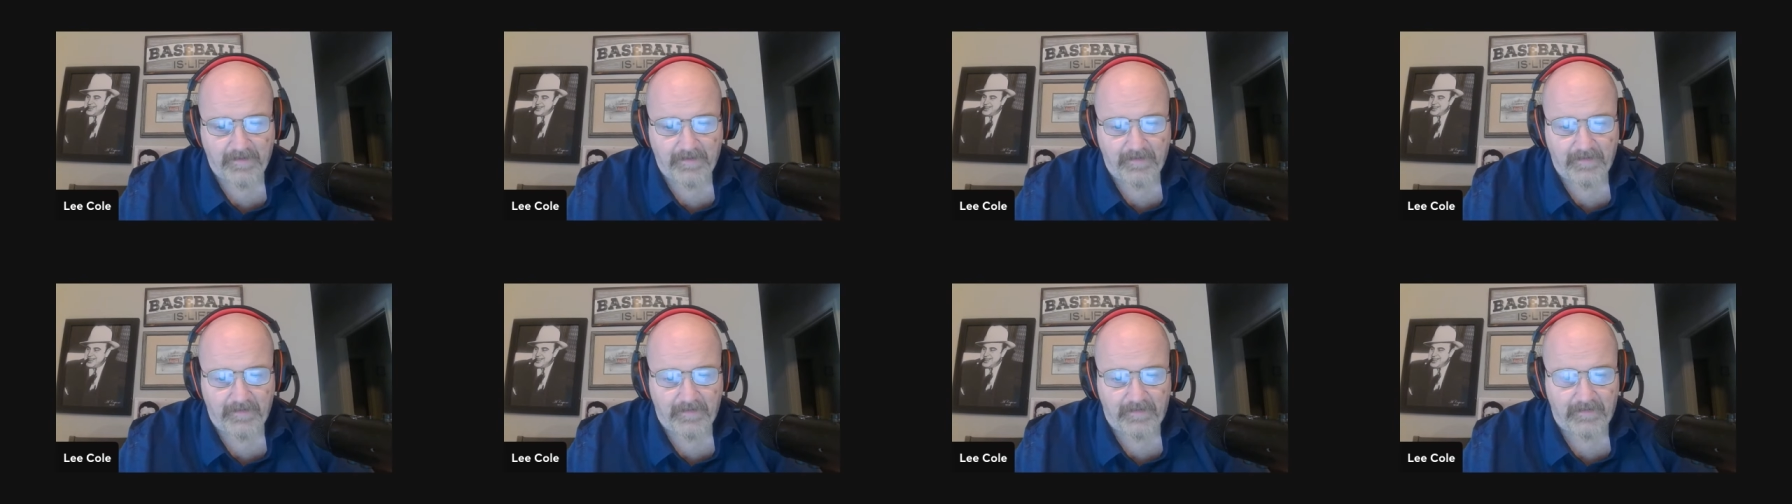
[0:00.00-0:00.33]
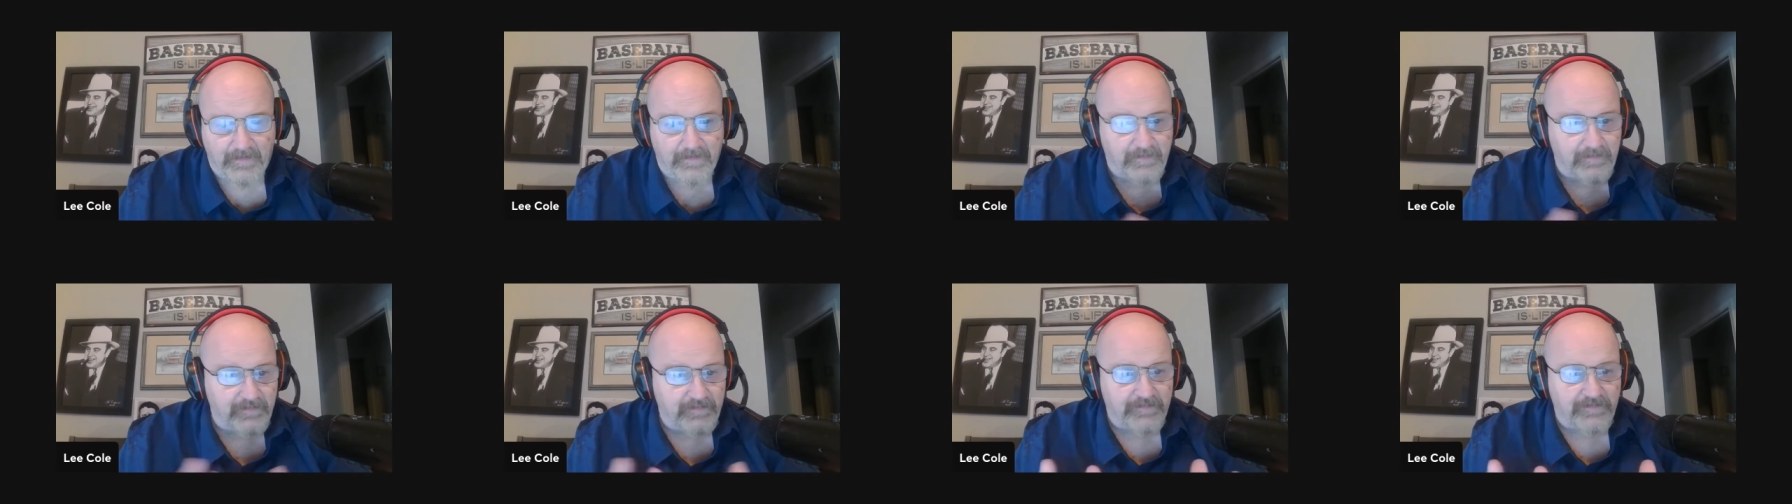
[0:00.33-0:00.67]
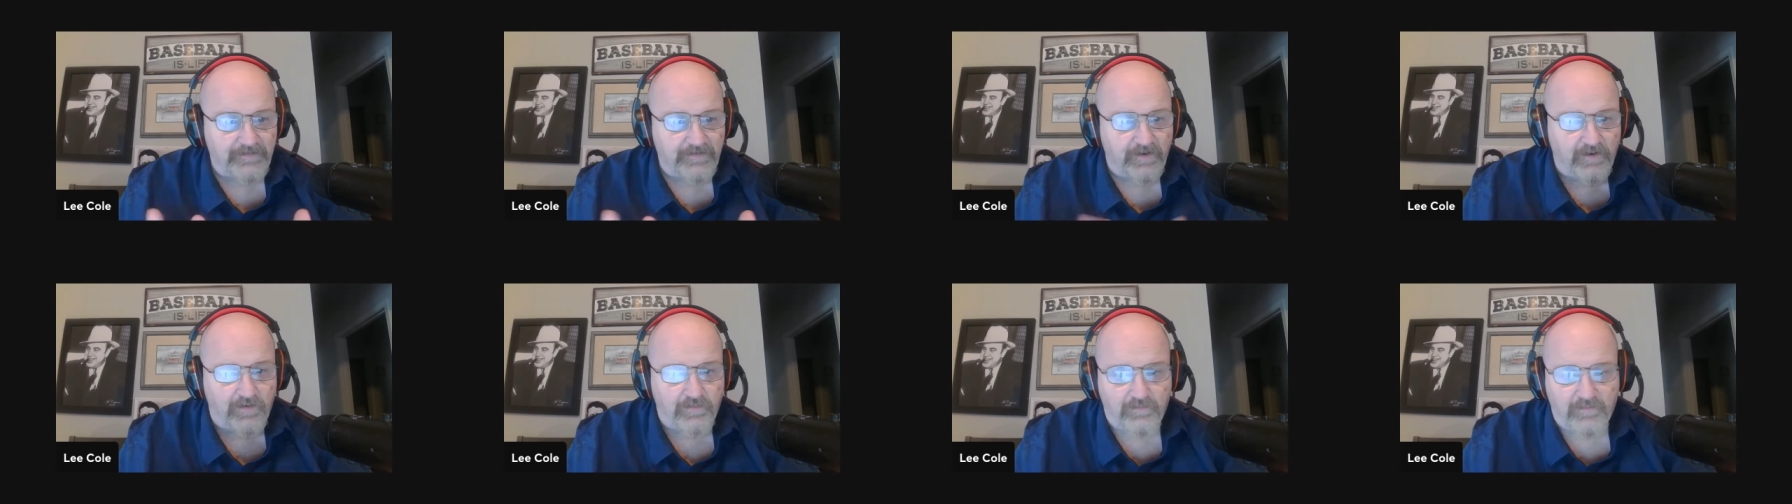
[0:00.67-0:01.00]
And, you
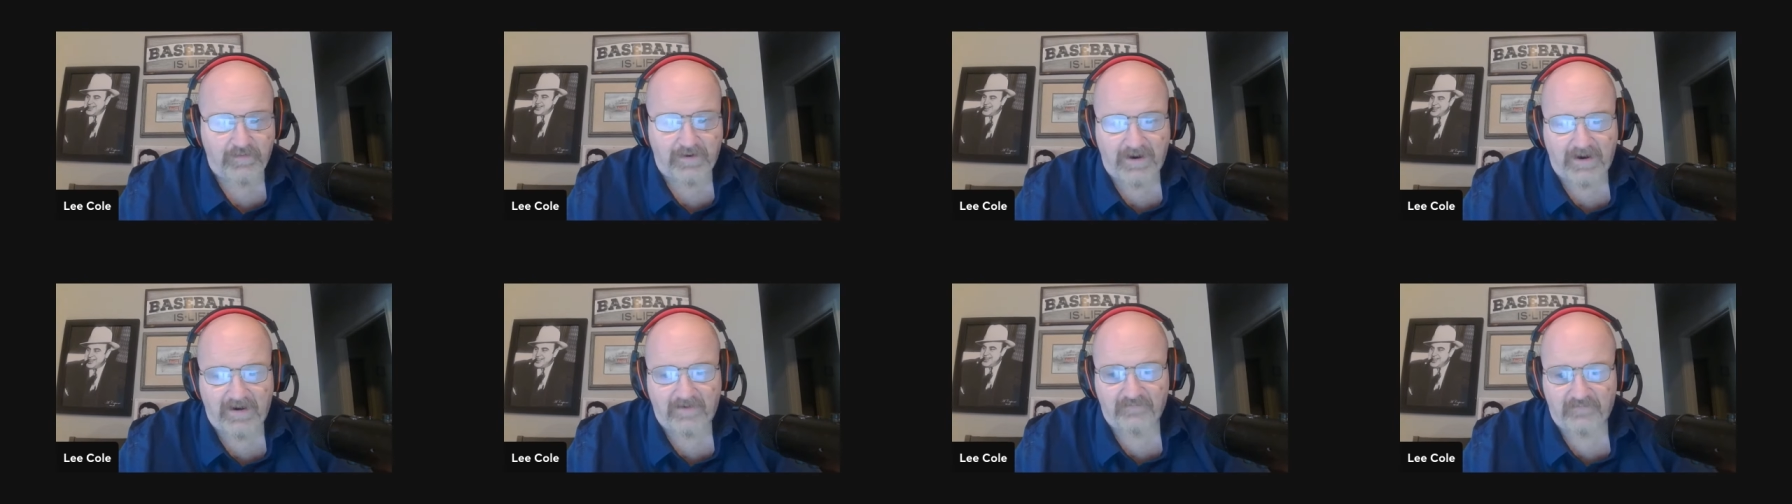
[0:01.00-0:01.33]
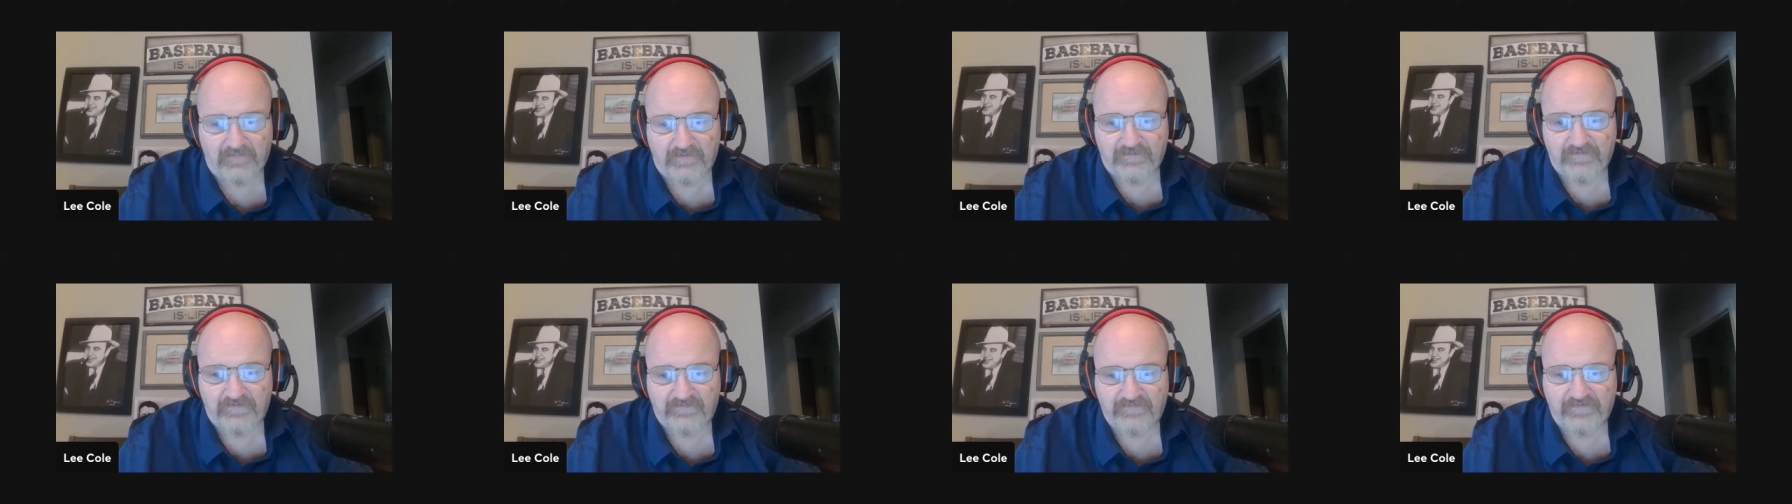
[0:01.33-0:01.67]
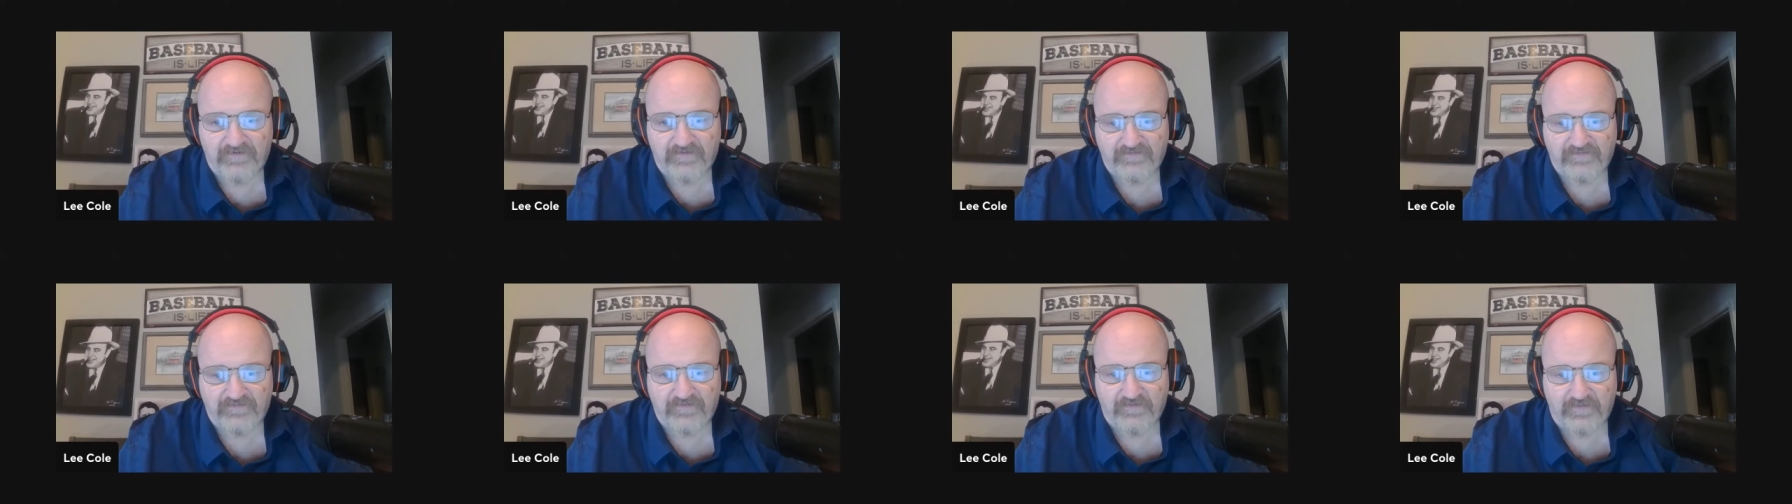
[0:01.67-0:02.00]
know, I have a
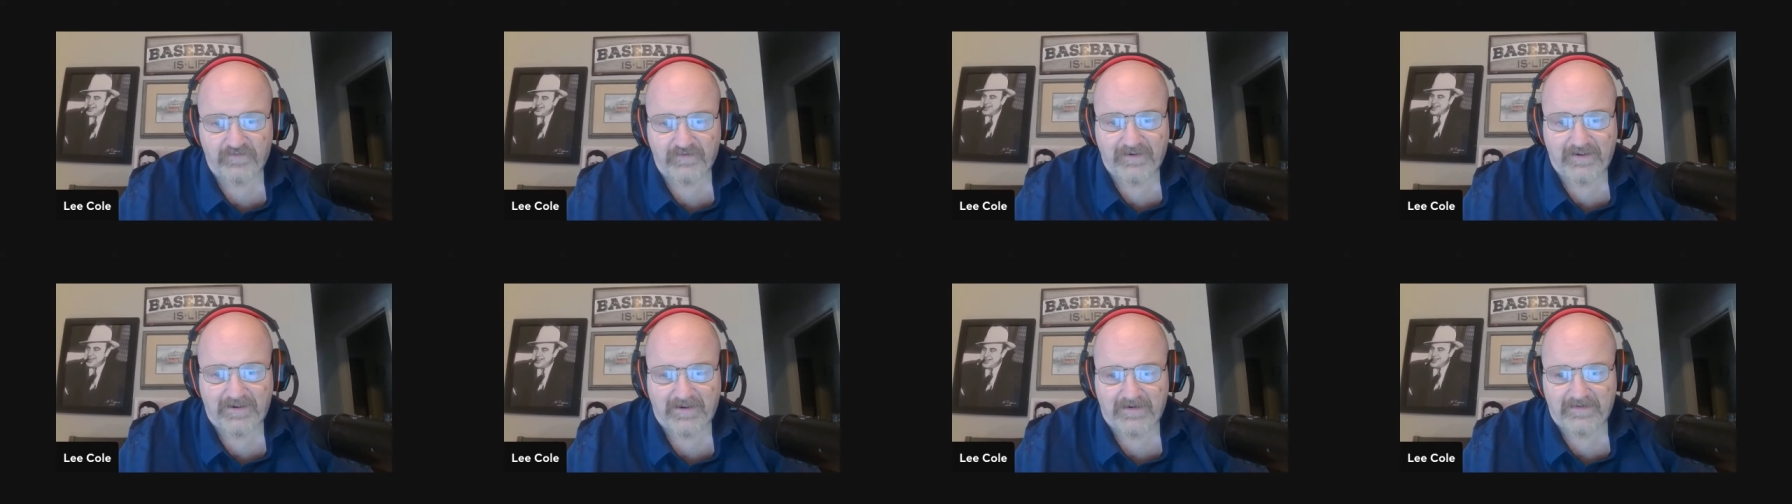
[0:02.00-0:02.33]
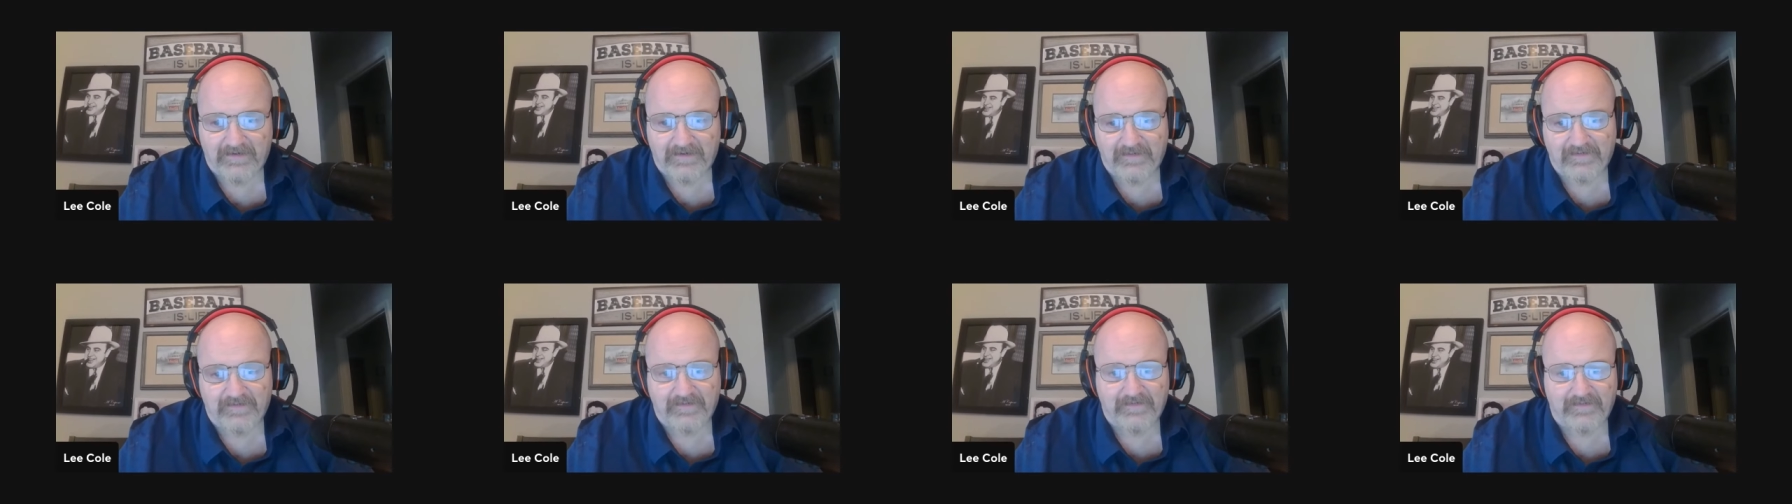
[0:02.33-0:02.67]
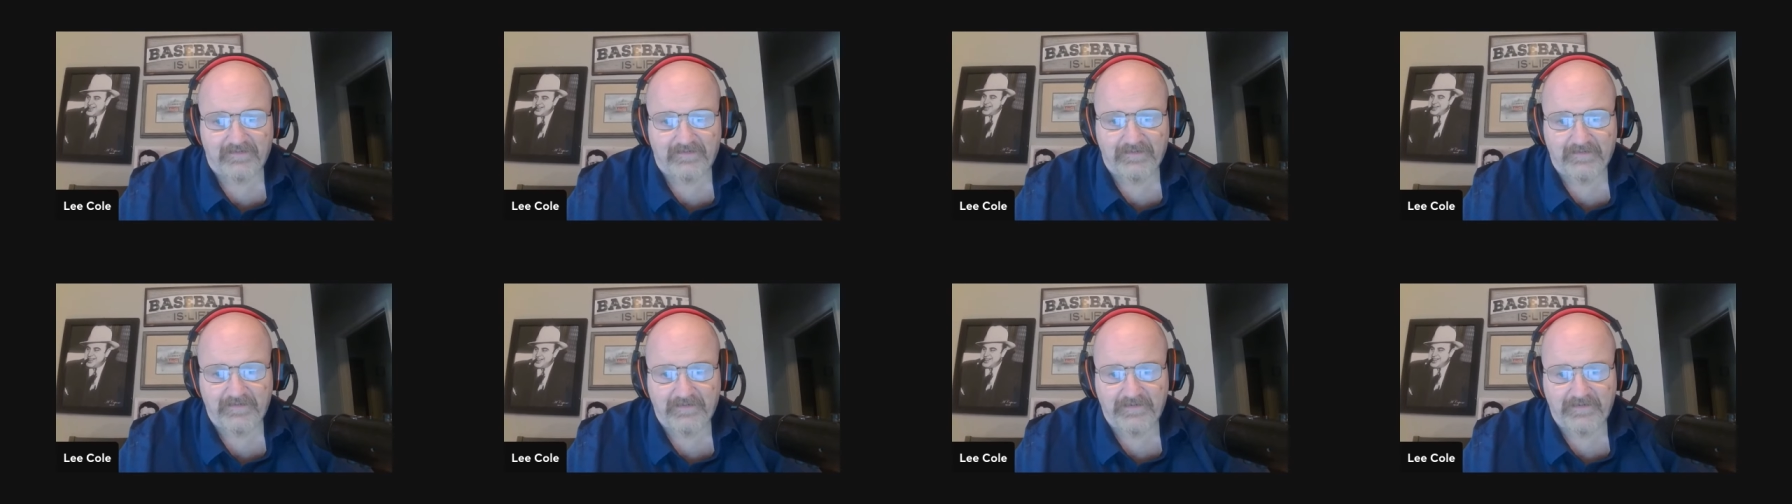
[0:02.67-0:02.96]
sister that uh,